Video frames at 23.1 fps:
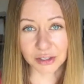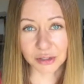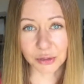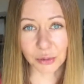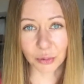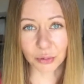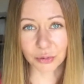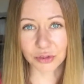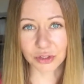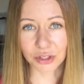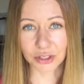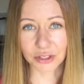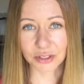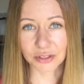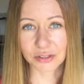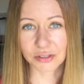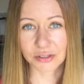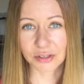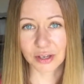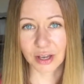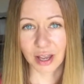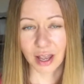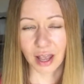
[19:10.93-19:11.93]

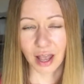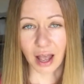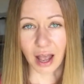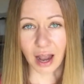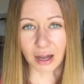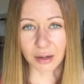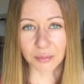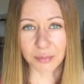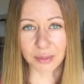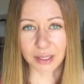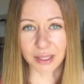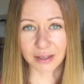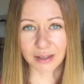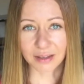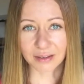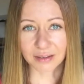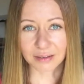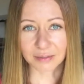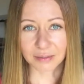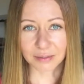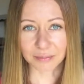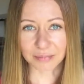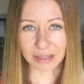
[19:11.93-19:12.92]
soldiers are being
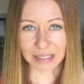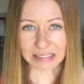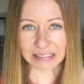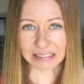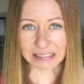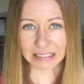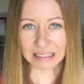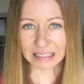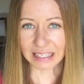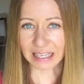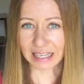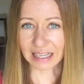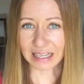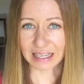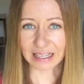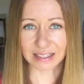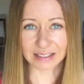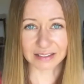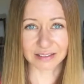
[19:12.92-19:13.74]
basically